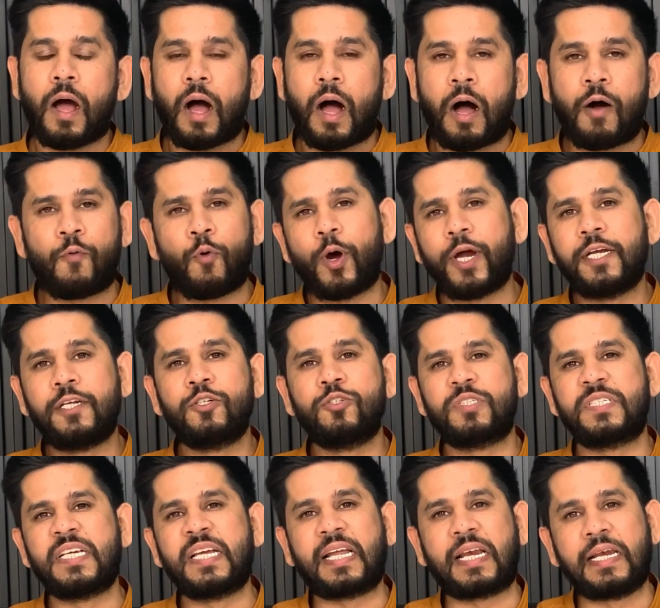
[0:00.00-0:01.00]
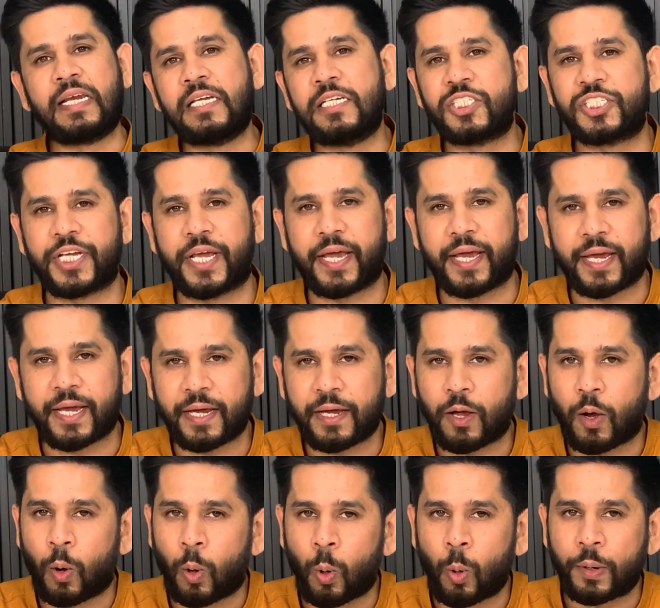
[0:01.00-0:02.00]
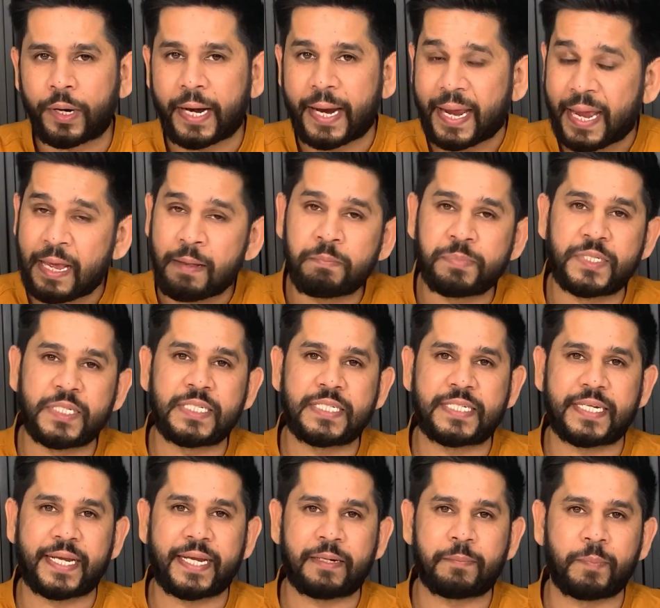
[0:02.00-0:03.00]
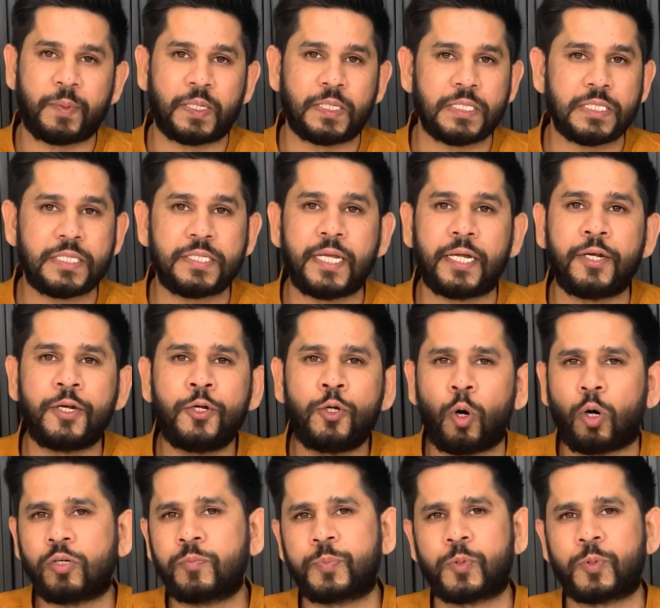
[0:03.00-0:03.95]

Avoid using cliché or empty statements that don't